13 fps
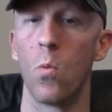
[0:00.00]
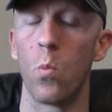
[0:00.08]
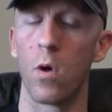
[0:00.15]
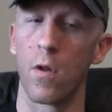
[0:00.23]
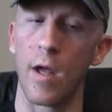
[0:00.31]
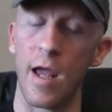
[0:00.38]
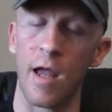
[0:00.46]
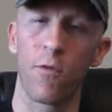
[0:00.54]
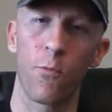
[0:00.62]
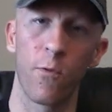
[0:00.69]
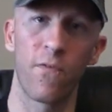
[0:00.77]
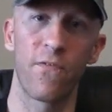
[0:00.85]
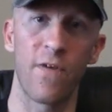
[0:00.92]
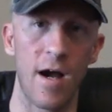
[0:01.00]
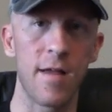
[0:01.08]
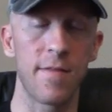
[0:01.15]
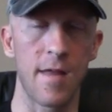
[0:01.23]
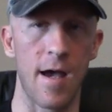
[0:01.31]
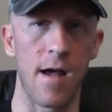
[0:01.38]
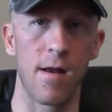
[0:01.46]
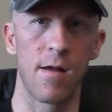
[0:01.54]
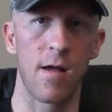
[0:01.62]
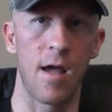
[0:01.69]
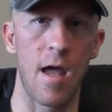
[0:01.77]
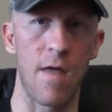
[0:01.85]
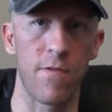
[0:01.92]
Well, ants will find that
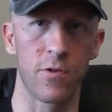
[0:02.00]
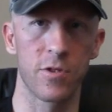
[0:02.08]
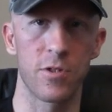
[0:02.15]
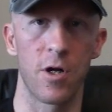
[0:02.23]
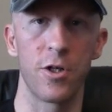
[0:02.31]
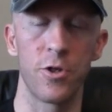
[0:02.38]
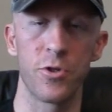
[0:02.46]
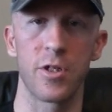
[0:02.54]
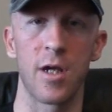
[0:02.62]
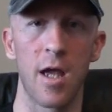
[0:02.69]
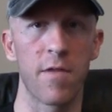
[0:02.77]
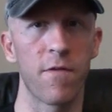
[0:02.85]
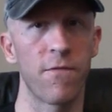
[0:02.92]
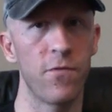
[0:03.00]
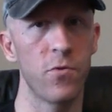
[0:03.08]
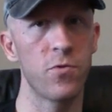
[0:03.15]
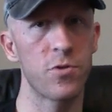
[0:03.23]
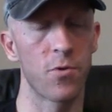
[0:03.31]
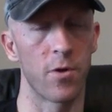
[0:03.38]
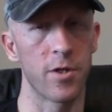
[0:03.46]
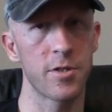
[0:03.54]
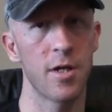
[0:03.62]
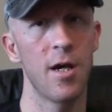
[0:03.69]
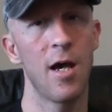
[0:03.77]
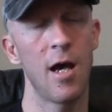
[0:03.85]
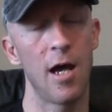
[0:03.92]
and they'll start using it as a food source,
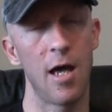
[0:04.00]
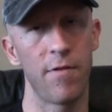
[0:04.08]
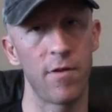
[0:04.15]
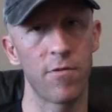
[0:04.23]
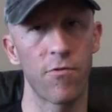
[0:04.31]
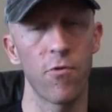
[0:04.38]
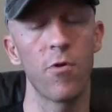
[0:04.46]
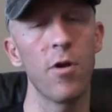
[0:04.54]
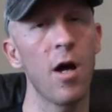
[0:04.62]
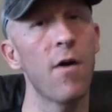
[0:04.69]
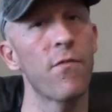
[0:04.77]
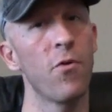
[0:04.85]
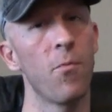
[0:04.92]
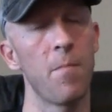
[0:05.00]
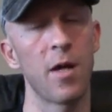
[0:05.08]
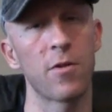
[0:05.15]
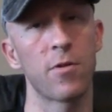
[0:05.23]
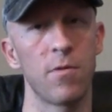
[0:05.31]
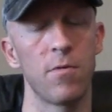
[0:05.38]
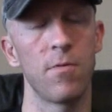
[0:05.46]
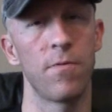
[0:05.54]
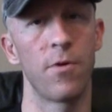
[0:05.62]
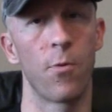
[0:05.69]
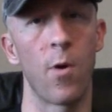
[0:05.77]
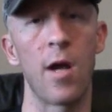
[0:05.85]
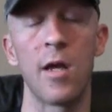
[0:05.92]
and then soon enough they'll make
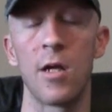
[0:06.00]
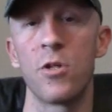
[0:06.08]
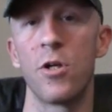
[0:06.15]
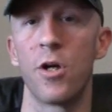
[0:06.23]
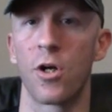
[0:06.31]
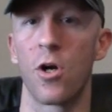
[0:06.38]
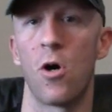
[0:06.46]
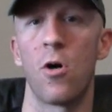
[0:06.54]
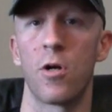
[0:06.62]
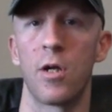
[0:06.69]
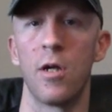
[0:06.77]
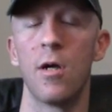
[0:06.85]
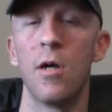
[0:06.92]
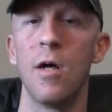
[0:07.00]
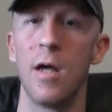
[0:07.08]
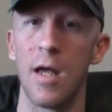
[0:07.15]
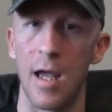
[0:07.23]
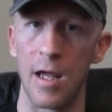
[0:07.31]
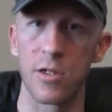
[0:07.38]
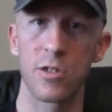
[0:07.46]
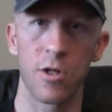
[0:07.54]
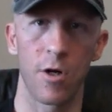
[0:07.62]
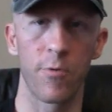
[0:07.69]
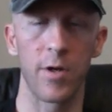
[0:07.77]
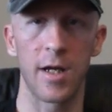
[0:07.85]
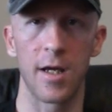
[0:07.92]
their way into your colony and
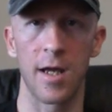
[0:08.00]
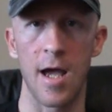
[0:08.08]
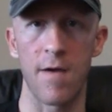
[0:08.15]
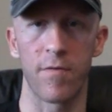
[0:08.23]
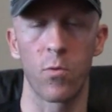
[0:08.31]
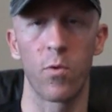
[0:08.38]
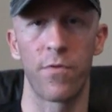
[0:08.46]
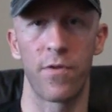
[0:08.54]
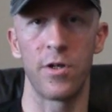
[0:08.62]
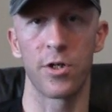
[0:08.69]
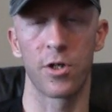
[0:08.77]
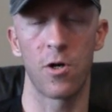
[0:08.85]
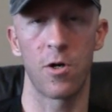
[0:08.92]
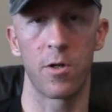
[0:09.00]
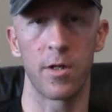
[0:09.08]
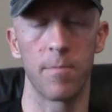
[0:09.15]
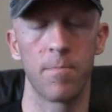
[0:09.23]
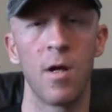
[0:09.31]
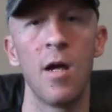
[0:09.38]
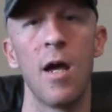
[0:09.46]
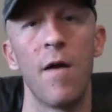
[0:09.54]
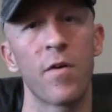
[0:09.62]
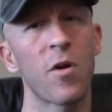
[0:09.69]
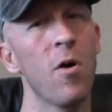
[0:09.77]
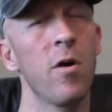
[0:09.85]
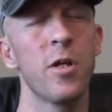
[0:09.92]
start wreaking havoc within your colony. If
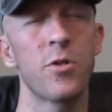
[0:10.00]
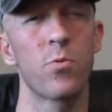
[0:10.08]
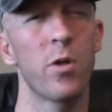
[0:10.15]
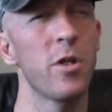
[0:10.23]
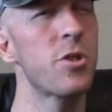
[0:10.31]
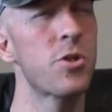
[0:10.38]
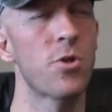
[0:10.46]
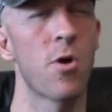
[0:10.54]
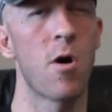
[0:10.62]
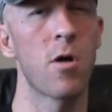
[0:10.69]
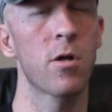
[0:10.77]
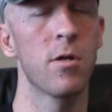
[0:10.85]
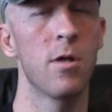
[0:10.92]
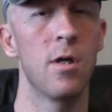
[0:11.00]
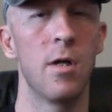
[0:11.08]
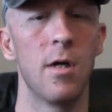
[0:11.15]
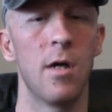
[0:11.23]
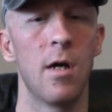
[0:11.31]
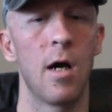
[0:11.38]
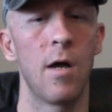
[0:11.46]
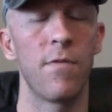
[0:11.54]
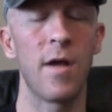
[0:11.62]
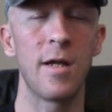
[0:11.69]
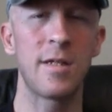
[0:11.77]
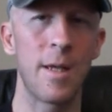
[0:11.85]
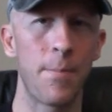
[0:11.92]
your colony is really strong,
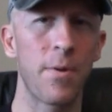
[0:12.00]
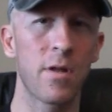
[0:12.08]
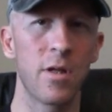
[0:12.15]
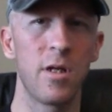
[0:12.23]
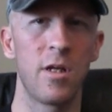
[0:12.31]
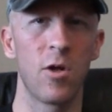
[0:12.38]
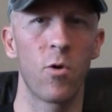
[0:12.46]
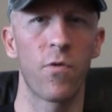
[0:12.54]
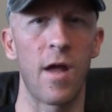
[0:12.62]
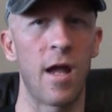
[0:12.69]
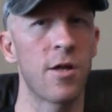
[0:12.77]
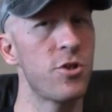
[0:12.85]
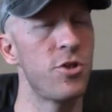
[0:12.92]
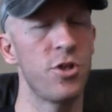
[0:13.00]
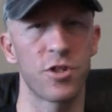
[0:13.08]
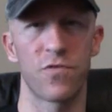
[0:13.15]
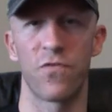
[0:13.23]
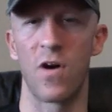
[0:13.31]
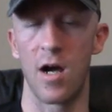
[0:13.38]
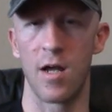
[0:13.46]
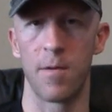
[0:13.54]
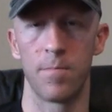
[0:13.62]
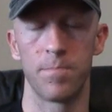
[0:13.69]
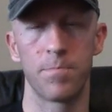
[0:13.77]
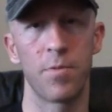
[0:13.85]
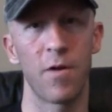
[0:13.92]
they typically deal with ants just
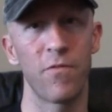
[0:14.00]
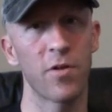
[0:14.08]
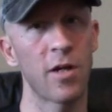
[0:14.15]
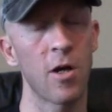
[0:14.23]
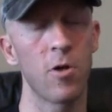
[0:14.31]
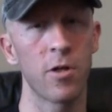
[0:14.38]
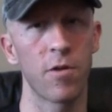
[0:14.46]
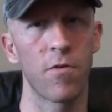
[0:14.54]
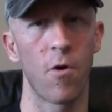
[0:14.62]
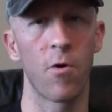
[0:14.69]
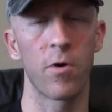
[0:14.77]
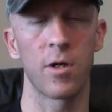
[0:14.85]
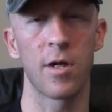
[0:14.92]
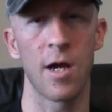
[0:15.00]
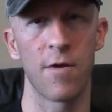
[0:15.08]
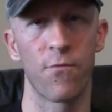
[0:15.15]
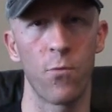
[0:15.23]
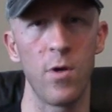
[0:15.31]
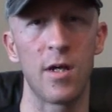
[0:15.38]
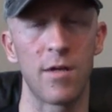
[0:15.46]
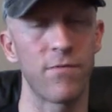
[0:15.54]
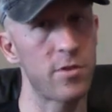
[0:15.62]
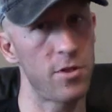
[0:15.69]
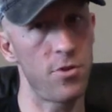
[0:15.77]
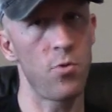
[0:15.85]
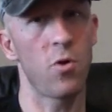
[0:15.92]
fine, but if your colony is already kind of weak, if
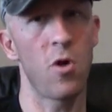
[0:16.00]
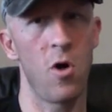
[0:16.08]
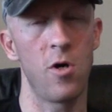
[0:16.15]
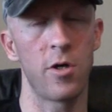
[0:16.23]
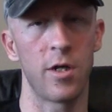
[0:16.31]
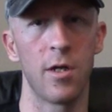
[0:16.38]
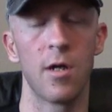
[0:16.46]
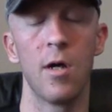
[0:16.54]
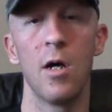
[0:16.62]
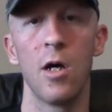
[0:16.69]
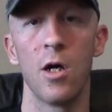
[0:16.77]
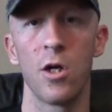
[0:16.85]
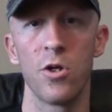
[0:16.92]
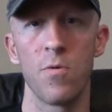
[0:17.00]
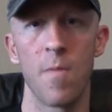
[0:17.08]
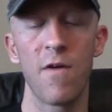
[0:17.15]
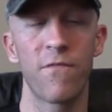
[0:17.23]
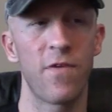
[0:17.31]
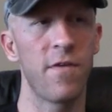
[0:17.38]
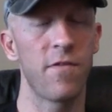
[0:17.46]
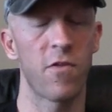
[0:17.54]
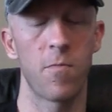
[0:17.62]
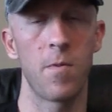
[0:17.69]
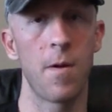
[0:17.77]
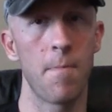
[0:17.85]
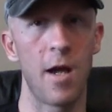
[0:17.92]
it's a new colony, you may find
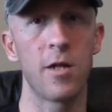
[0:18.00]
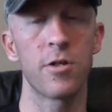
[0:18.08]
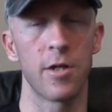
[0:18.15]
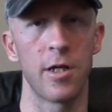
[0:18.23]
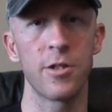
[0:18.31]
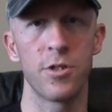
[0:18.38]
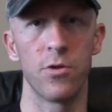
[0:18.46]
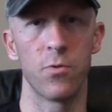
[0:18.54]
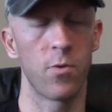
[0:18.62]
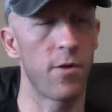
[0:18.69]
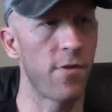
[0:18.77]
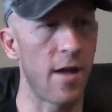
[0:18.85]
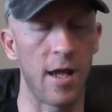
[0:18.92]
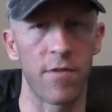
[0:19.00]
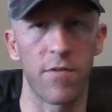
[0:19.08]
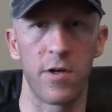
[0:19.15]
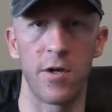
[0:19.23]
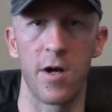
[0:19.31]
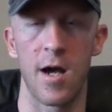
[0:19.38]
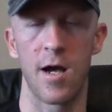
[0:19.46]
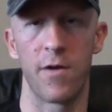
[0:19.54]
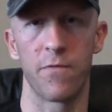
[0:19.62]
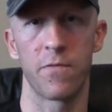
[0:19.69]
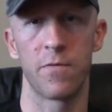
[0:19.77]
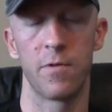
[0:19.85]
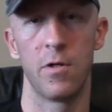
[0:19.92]
this to be a major issue with ants in your hive.